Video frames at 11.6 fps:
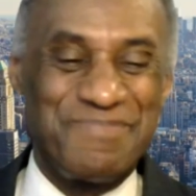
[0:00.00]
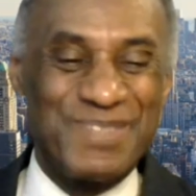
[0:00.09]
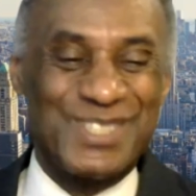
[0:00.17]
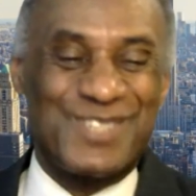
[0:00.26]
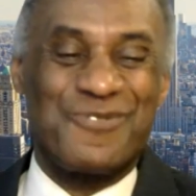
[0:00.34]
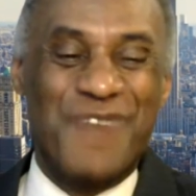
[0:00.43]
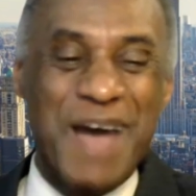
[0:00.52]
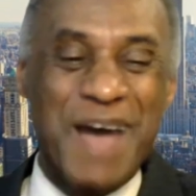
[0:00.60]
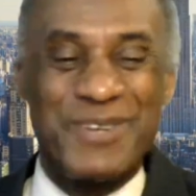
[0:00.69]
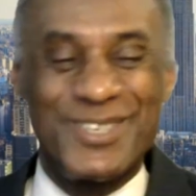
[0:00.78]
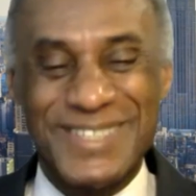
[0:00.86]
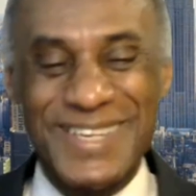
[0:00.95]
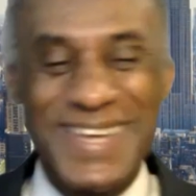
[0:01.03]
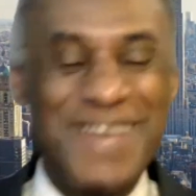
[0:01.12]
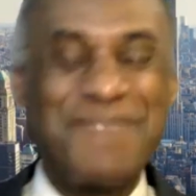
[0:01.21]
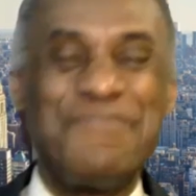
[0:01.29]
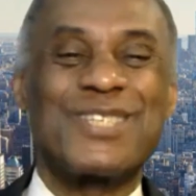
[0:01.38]
Mr. Roberts
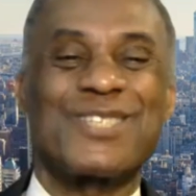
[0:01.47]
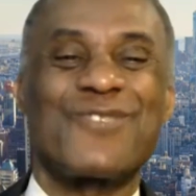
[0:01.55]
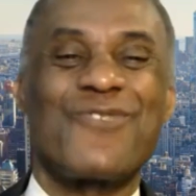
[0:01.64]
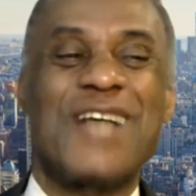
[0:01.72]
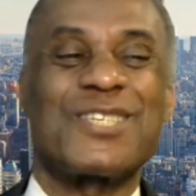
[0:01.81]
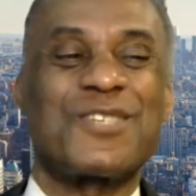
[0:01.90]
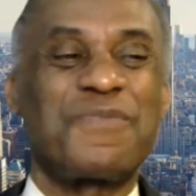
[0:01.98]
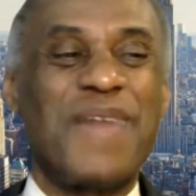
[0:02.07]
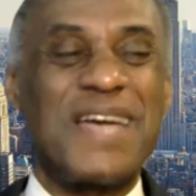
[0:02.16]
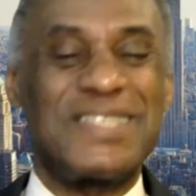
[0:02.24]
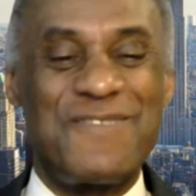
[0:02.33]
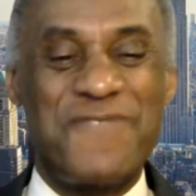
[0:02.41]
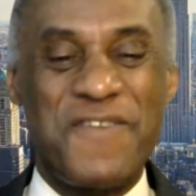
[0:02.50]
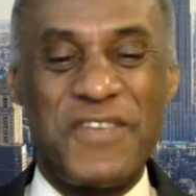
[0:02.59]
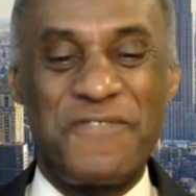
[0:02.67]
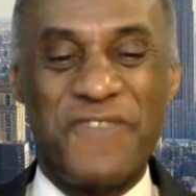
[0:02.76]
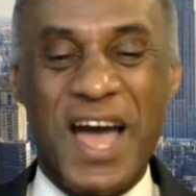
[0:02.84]
from
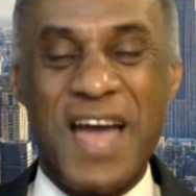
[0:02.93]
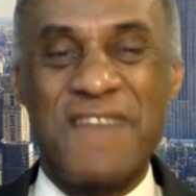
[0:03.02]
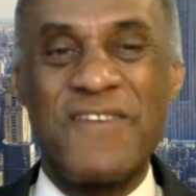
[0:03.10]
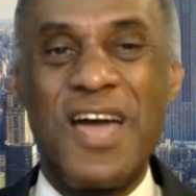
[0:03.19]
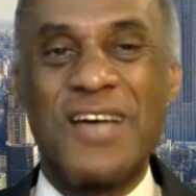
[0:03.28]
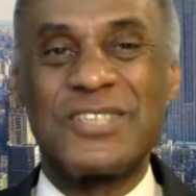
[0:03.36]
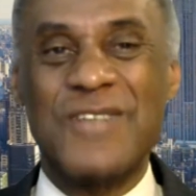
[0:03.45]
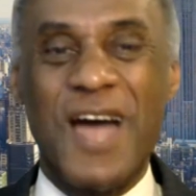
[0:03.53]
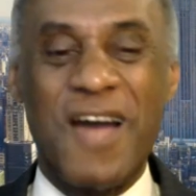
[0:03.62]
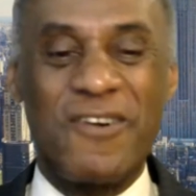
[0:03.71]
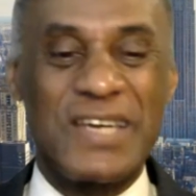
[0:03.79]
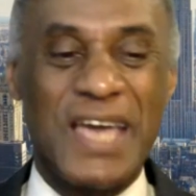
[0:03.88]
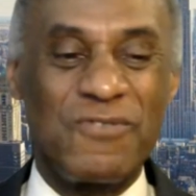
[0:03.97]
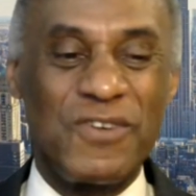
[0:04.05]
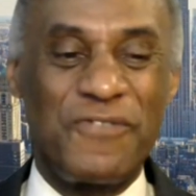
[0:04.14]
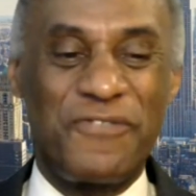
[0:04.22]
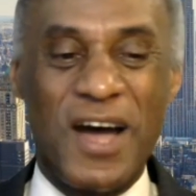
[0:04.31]
1955, starring
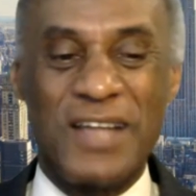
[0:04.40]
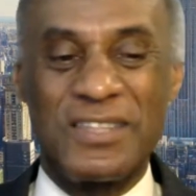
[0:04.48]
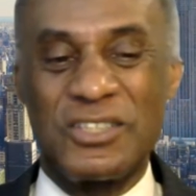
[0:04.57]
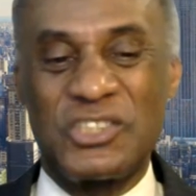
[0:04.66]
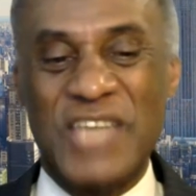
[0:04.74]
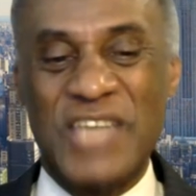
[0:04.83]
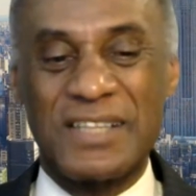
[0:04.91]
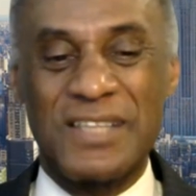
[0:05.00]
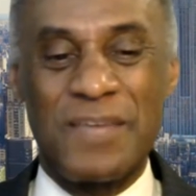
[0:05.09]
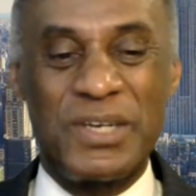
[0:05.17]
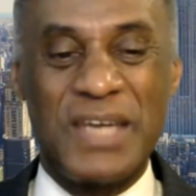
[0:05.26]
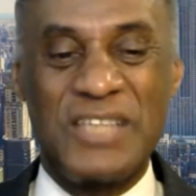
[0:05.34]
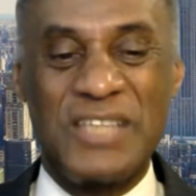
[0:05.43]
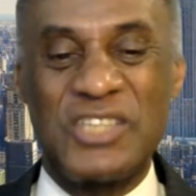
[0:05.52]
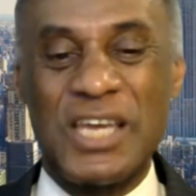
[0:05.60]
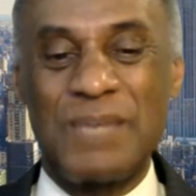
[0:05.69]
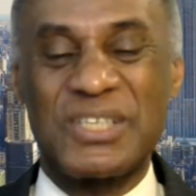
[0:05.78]
Henry Fonda, Jack Lemmon,
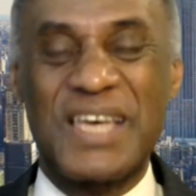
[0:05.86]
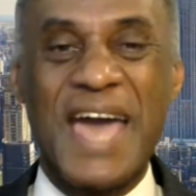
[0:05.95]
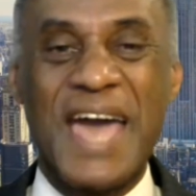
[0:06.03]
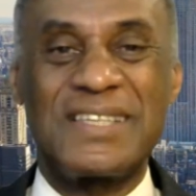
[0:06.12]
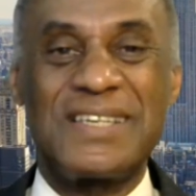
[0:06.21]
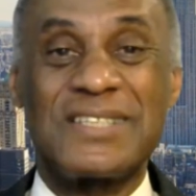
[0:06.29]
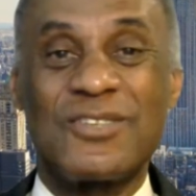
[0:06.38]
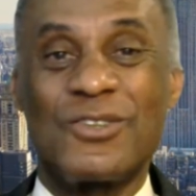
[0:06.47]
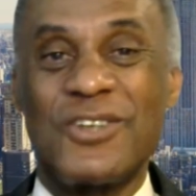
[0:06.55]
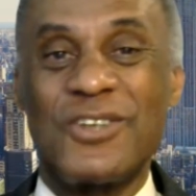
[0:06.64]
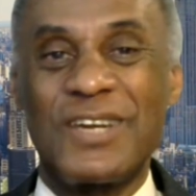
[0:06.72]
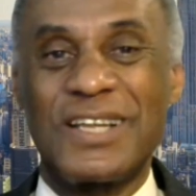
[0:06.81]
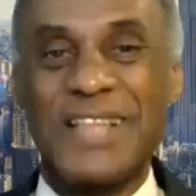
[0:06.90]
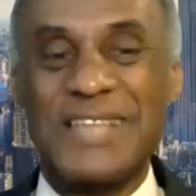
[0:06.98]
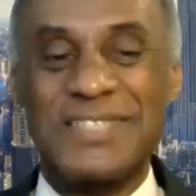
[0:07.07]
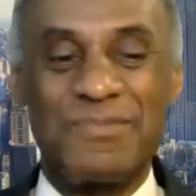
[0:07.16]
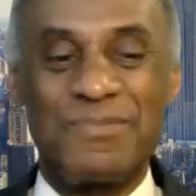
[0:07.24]
and James Cagney. That's on Turner
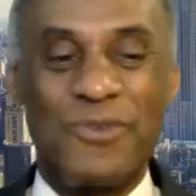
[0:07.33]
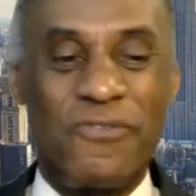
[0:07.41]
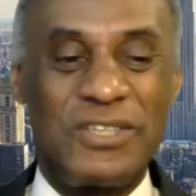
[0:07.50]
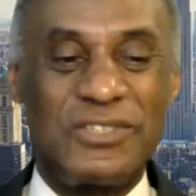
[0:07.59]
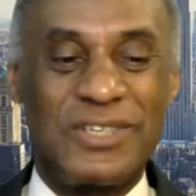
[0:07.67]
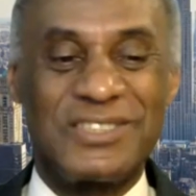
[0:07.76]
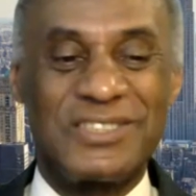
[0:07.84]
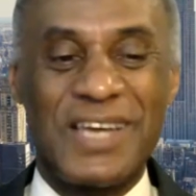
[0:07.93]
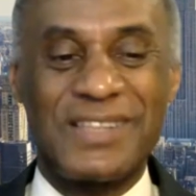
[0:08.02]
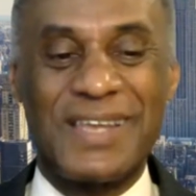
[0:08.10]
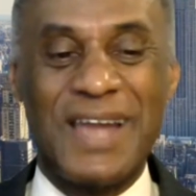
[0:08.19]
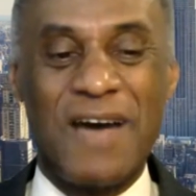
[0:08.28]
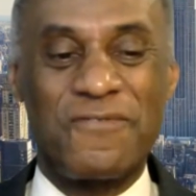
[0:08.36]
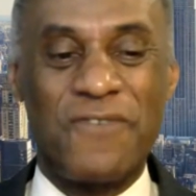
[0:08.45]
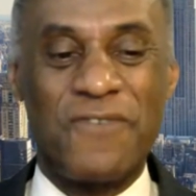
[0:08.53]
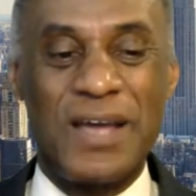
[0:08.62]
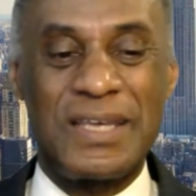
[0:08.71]
Classic Movies. You can check that
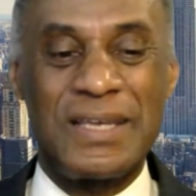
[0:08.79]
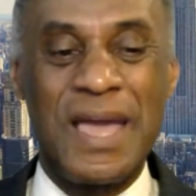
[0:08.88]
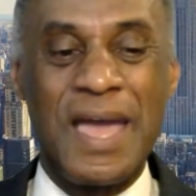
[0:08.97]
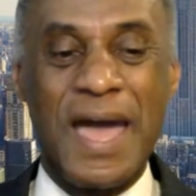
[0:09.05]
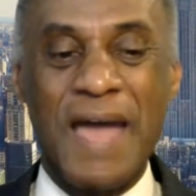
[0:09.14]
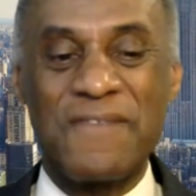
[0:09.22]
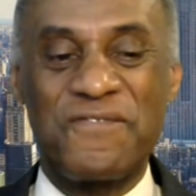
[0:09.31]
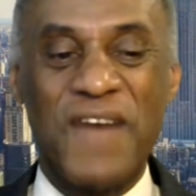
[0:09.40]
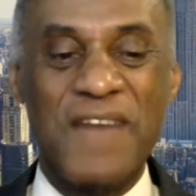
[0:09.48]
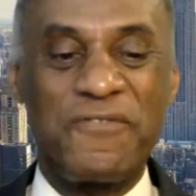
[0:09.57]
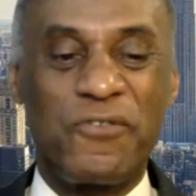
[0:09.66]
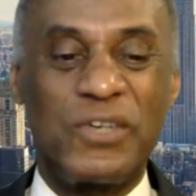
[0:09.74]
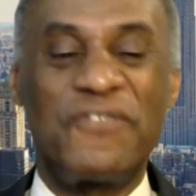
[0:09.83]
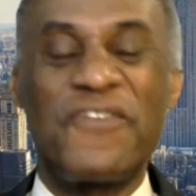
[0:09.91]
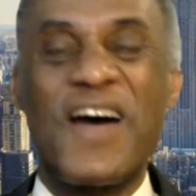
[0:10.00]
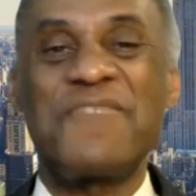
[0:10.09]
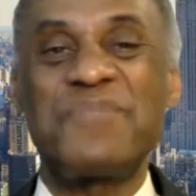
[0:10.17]
out Friday at
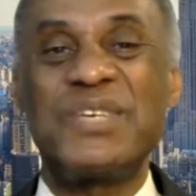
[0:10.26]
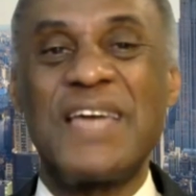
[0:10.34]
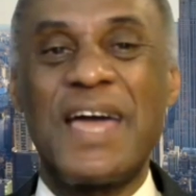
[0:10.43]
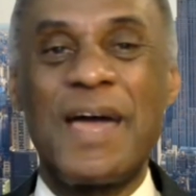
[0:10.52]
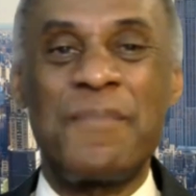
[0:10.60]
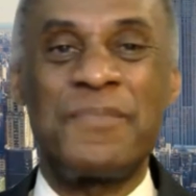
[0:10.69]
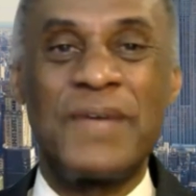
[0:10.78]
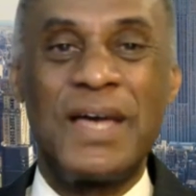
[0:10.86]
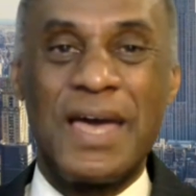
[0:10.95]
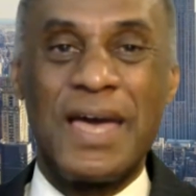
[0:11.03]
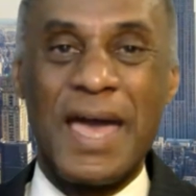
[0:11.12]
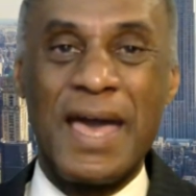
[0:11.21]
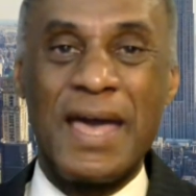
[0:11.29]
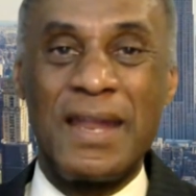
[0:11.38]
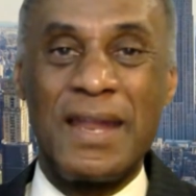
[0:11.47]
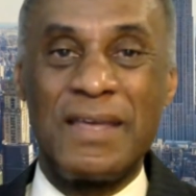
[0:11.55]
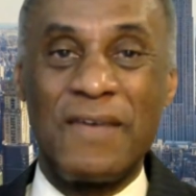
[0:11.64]
5:45 p.m.
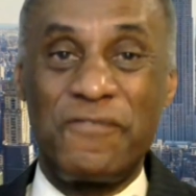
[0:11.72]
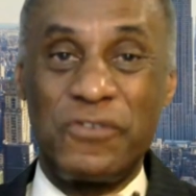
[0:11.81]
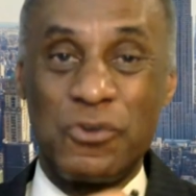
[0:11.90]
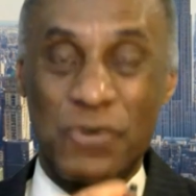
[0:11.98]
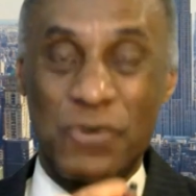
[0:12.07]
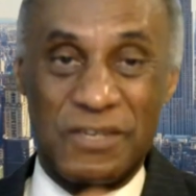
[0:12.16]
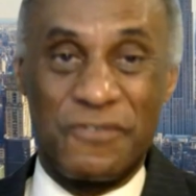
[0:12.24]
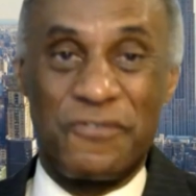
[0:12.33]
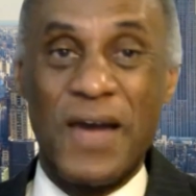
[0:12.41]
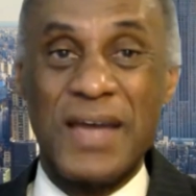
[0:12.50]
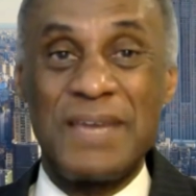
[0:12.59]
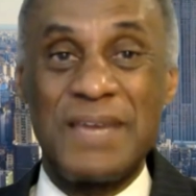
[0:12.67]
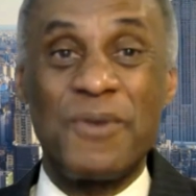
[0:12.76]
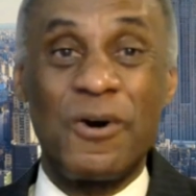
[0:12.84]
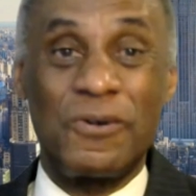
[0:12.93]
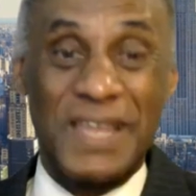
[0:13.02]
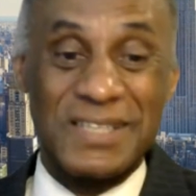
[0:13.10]
And if you're into the Friday
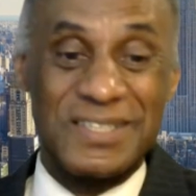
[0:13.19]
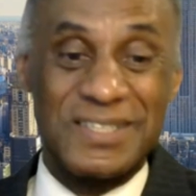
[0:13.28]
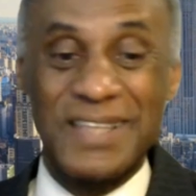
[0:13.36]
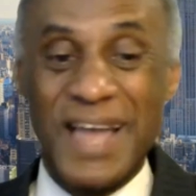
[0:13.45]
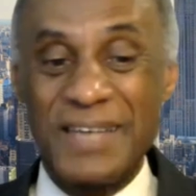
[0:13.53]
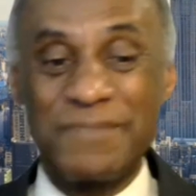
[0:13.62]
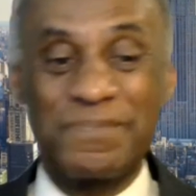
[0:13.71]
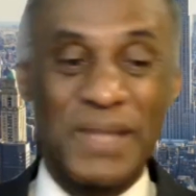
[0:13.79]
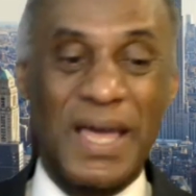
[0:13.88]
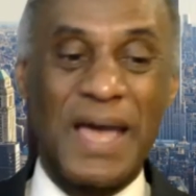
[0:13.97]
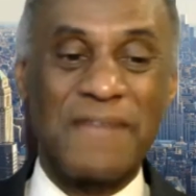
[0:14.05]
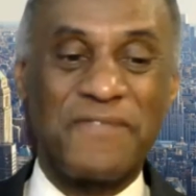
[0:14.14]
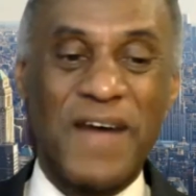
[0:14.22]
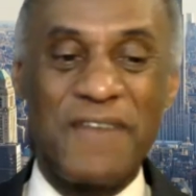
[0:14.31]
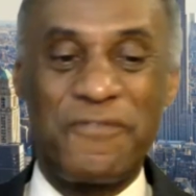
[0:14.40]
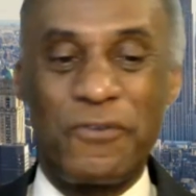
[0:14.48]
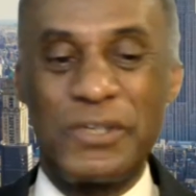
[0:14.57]
mode, that's tonight at
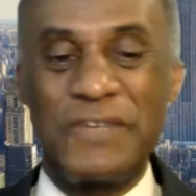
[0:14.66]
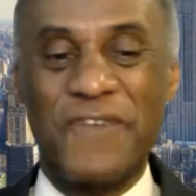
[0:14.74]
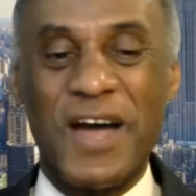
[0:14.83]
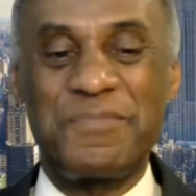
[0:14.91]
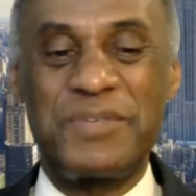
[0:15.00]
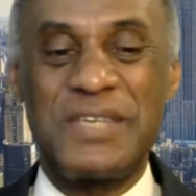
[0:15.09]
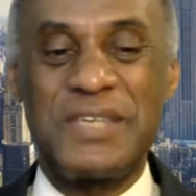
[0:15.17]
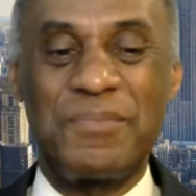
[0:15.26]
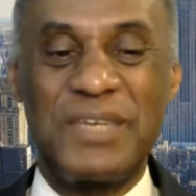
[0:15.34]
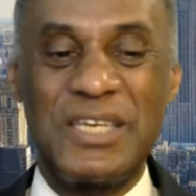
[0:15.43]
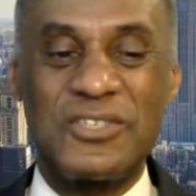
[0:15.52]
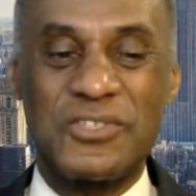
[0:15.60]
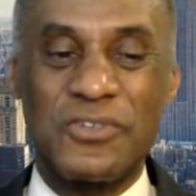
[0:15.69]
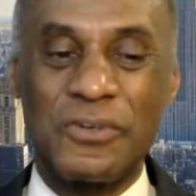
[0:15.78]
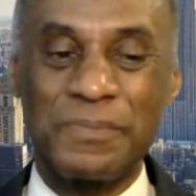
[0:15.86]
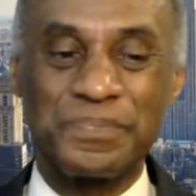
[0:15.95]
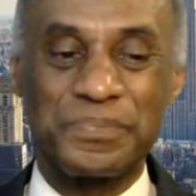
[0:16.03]
5:45 p.m.
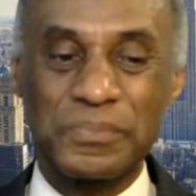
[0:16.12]
Eastern.